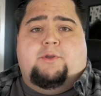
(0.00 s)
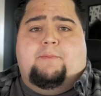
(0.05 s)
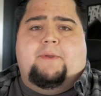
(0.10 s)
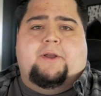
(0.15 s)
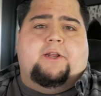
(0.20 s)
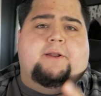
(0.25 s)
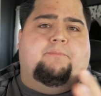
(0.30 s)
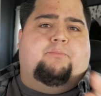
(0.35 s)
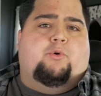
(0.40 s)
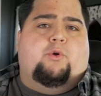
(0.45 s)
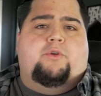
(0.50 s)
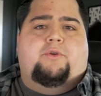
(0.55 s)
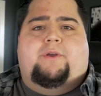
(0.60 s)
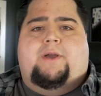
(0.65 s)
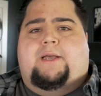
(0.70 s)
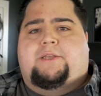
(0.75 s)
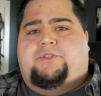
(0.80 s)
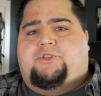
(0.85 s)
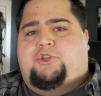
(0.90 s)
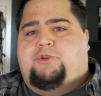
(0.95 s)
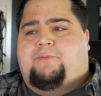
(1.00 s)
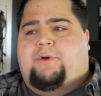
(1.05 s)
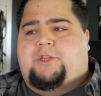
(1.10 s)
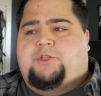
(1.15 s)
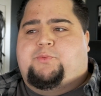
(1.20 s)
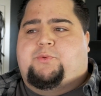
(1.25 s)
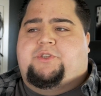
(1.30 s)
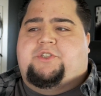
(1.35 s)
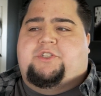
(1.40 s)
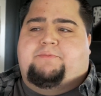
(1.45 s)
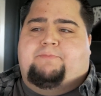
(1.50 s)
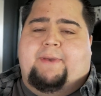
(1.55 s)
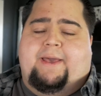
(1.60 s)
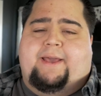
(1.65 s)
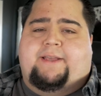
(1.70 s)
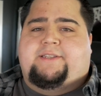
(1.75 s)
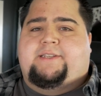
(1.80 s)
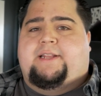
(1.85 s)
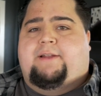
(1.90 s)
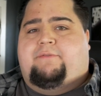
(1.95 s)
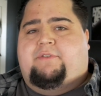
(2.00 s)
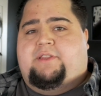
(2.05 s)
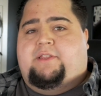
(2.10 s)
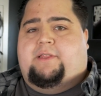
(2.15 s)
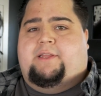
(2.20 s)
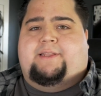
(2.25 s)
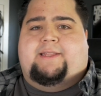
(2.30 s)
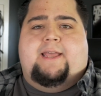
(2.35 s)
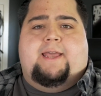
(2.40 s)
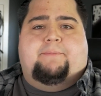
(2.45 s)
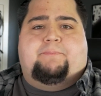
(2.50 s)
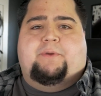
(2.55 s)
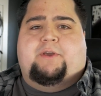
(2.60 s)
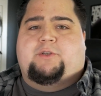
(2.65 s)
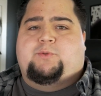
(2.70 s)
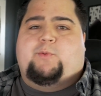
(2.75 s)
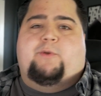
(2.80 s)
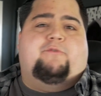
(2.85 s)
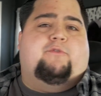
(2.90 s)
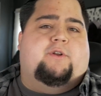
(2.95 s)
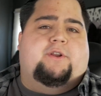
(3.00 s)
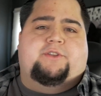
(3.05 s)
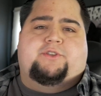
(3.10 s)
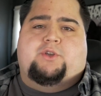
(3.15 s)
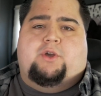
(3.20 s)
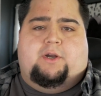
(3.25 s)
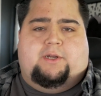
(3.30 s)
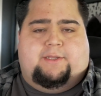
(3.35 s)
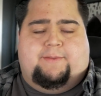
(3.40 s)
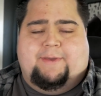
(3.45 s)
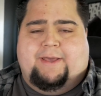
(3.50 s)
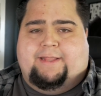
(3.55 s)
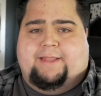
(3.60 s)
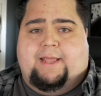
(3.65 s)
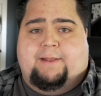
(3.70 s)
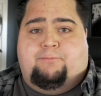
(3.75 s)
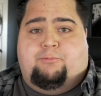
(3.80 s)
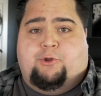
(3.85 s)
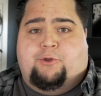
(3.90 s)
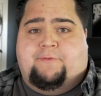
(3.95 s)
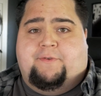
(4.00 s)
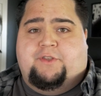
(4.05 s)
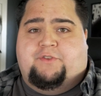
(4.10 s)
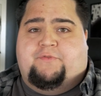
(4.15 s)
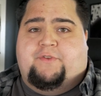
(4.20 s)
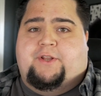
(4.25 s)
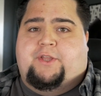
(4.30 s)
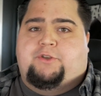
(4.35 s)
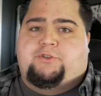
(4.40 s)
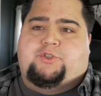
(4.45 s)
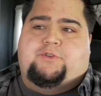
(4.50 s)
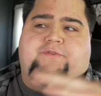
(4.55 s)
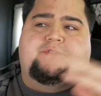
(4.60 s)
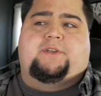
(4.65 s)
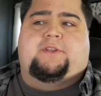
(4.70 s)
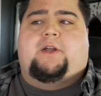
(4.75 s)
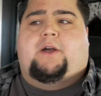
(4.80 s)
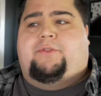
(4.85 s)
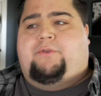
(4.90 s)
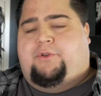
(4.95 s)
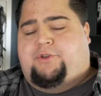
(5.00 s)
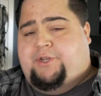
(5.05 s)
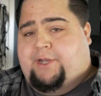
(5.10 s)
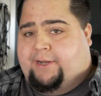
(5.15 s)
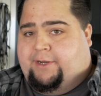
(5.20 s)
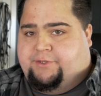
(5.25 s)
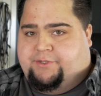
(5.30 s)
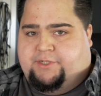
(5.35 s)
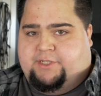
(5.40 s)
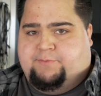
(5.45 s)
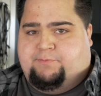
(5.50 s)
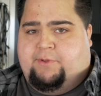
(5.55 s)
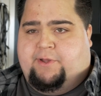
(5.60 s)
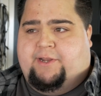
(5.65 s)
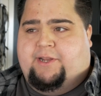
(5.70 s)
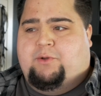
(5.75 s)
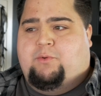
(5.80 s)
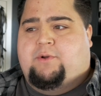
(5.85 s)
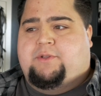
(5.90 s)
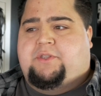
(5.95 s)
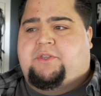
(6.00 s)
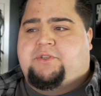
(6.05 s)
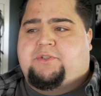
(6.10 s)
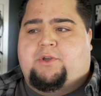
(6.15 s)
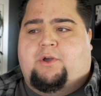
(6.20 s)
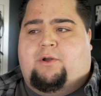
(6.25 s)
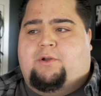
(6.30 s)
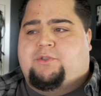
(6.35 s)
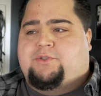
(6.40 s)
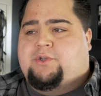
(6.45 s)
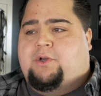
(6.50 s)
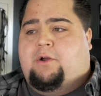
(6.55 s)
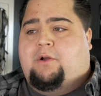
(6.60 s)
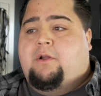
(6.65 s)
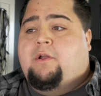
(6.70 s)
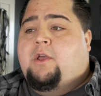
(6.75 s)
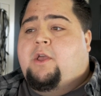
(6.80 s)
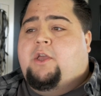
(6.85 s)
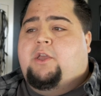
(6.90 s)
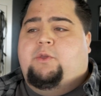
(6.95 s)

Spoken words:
I'm not going to bore you guys too much with specs and everything like that because we've already talked about that in previous videos. You've seen other channels explaining what these cards are.